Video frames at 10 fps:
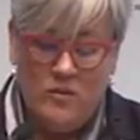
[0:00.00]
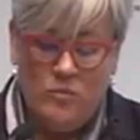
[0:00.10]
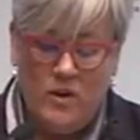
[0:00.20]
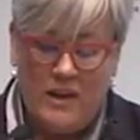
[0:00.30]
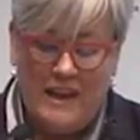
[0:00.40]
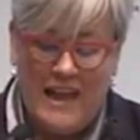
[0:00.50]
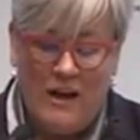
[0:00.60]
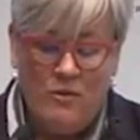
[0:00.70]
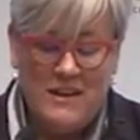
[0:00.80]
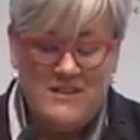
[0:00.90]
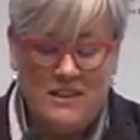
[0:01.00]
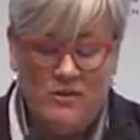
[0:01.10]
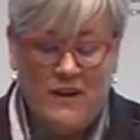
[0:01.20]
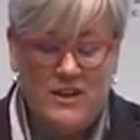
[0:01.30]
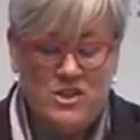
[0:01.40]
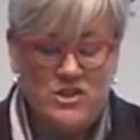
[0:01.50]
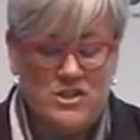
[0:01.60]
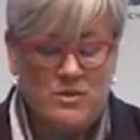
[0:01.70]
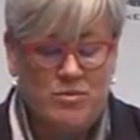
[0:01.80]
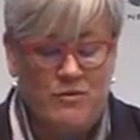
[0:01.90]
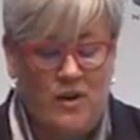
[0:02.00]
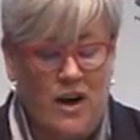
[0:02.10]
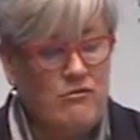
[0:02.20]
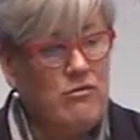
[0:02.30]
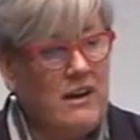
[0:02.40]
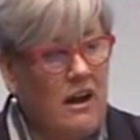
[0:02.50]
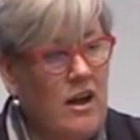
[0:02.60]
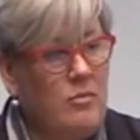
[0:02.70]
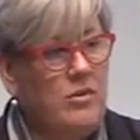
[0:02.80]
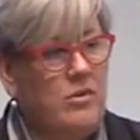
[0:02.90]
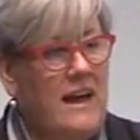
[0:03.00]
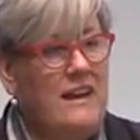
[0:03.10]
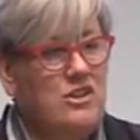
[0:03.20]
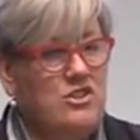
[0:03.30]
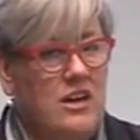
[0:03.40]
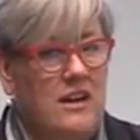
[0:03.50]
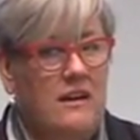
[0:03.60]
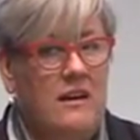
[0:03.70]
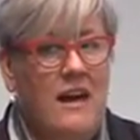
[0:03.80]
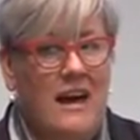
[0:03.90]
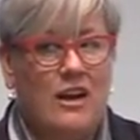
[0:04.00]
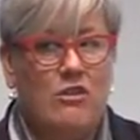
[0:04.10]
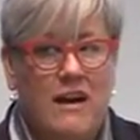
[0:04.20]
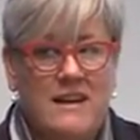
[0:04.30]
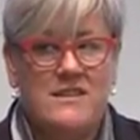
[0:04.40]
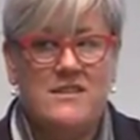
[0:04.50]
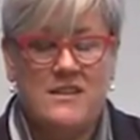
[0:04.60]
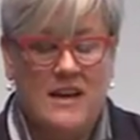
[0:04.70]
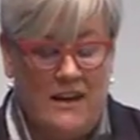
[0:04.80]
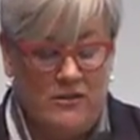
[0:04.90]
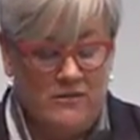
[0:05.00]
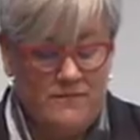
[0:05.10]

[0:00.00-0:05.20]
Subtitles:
will allow these innovations to provide reliable energy at greater scale.